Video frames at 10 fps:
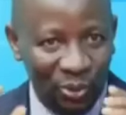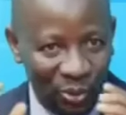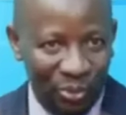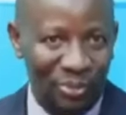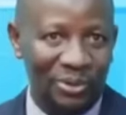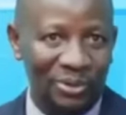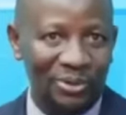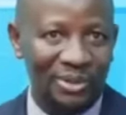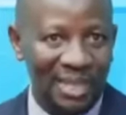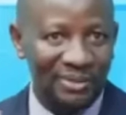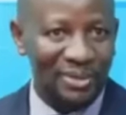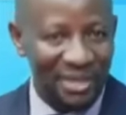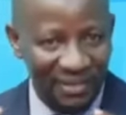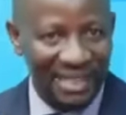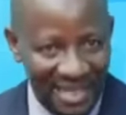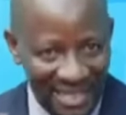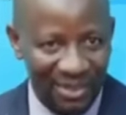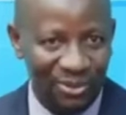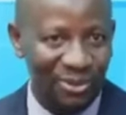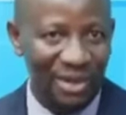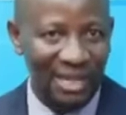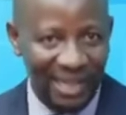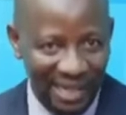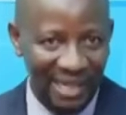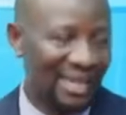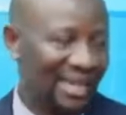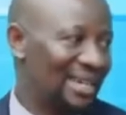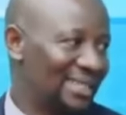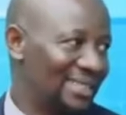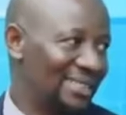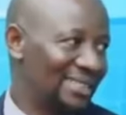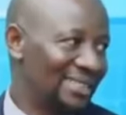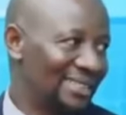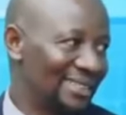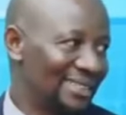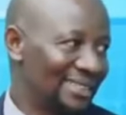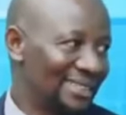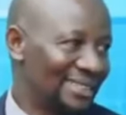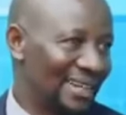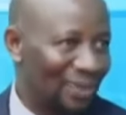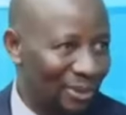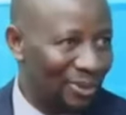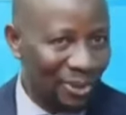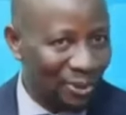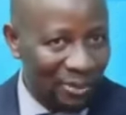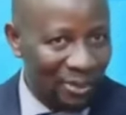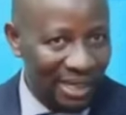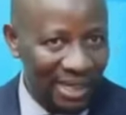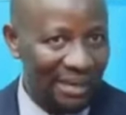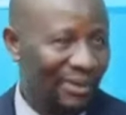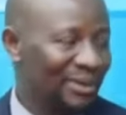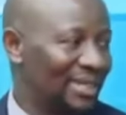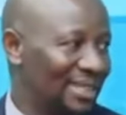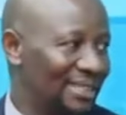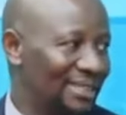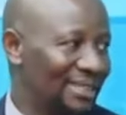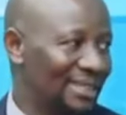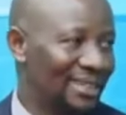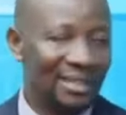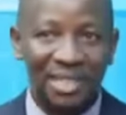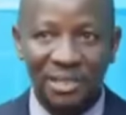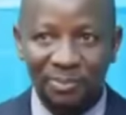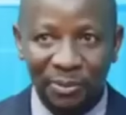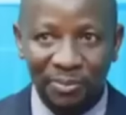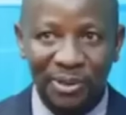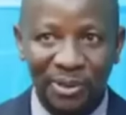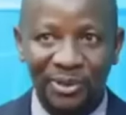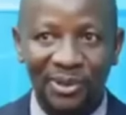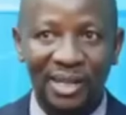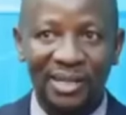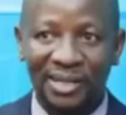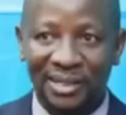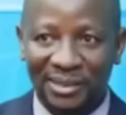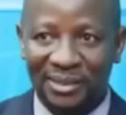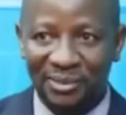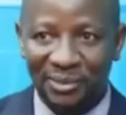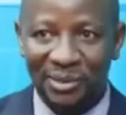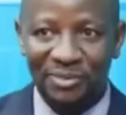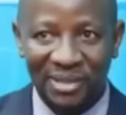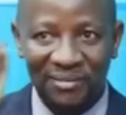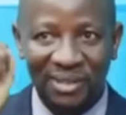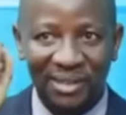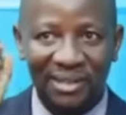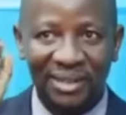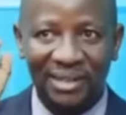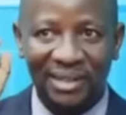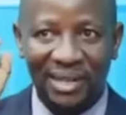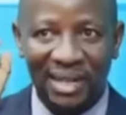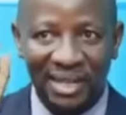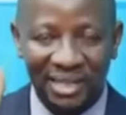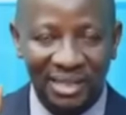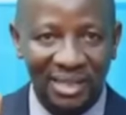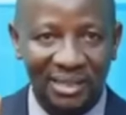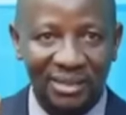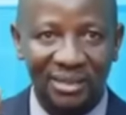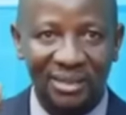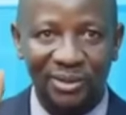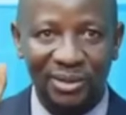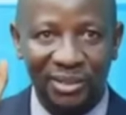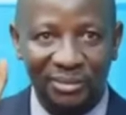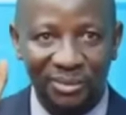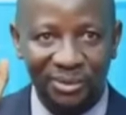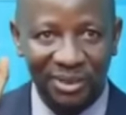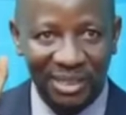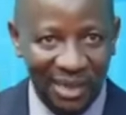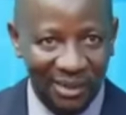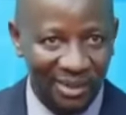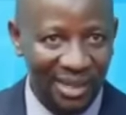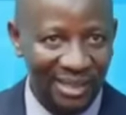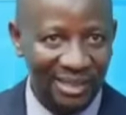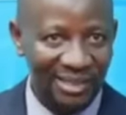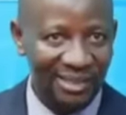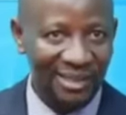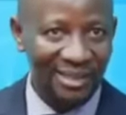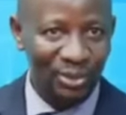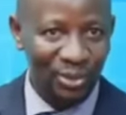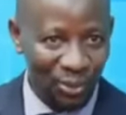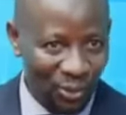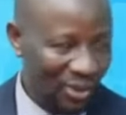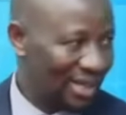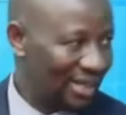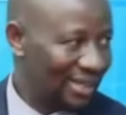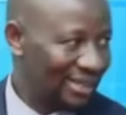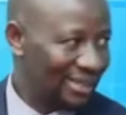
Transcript: do tomorrow. That Museveni doesn't know, and I can guarantee. And nobody should pretend about it. This population, when Museveni arrested the Honorable Chagurani in Ruoka,